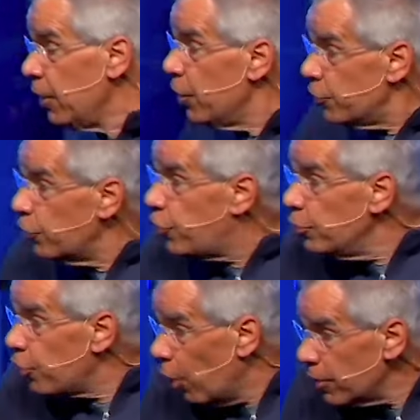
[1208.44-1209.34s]
The two
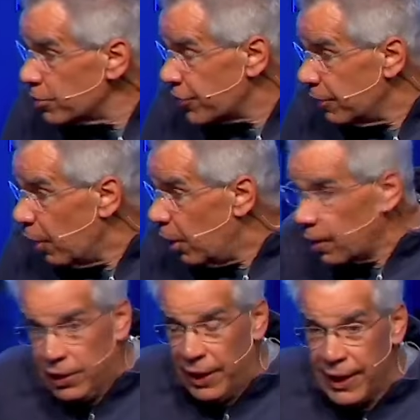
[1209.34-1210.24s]
daughters-in-law
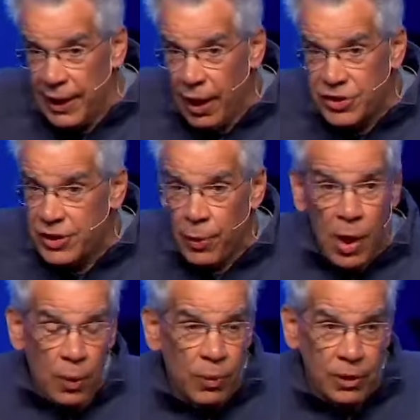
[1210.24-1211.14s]
clinging to her, she,
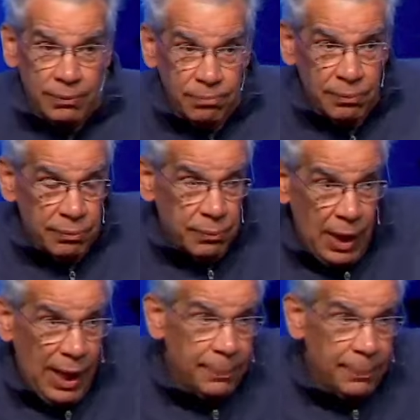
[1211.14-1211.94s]
well, I'm